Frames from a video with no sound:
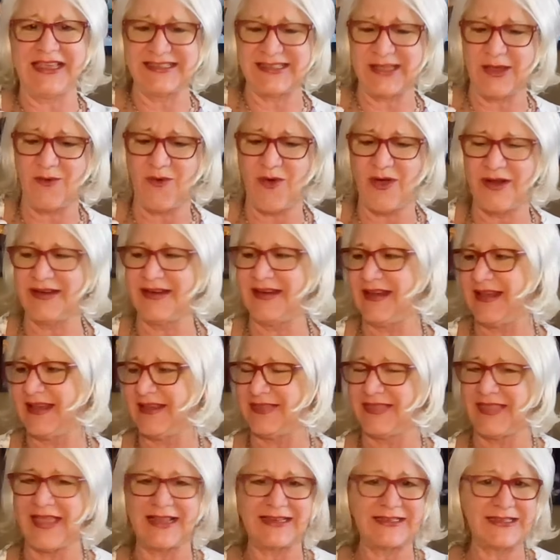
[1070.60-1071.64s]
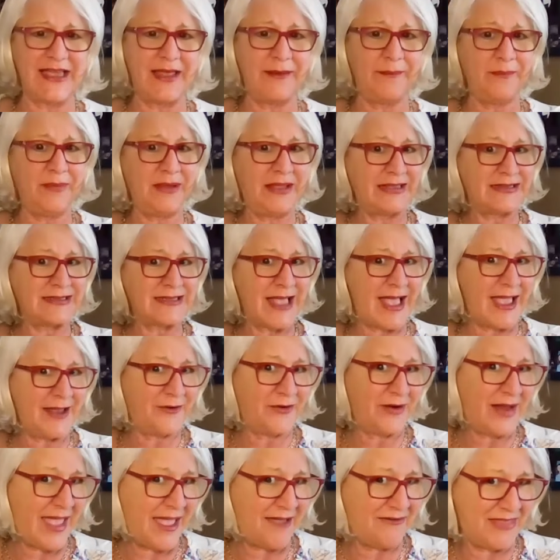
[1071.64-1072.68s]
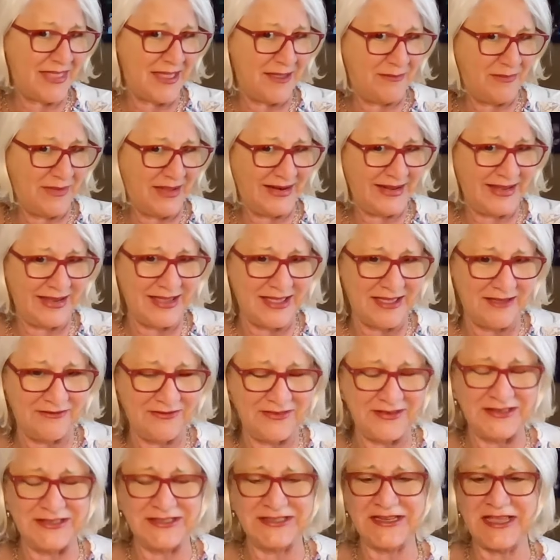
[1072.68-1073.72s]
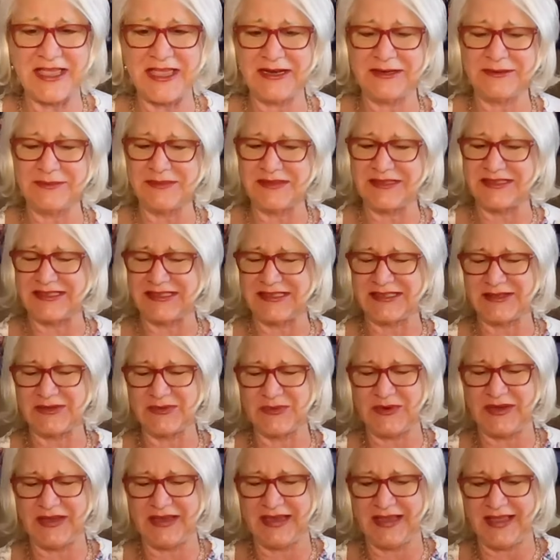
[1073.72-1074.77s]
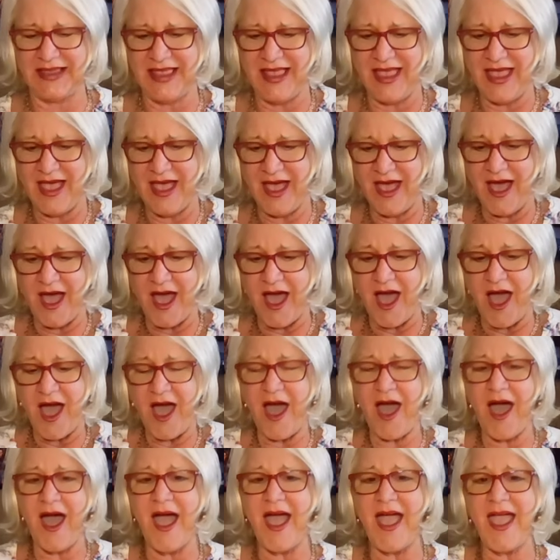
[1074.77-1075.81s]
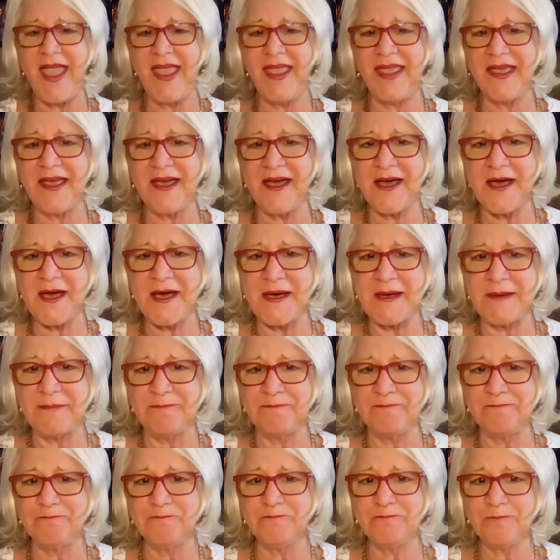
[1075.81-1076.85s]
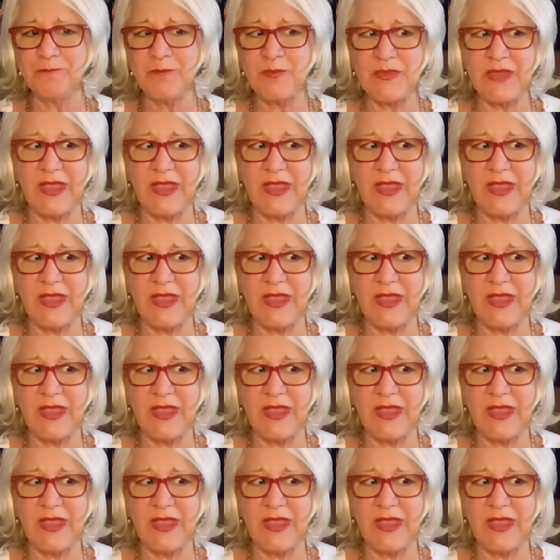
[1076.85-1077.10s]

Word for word: because I wanted to get that done because I don't have that many uh, finished items this week. I um,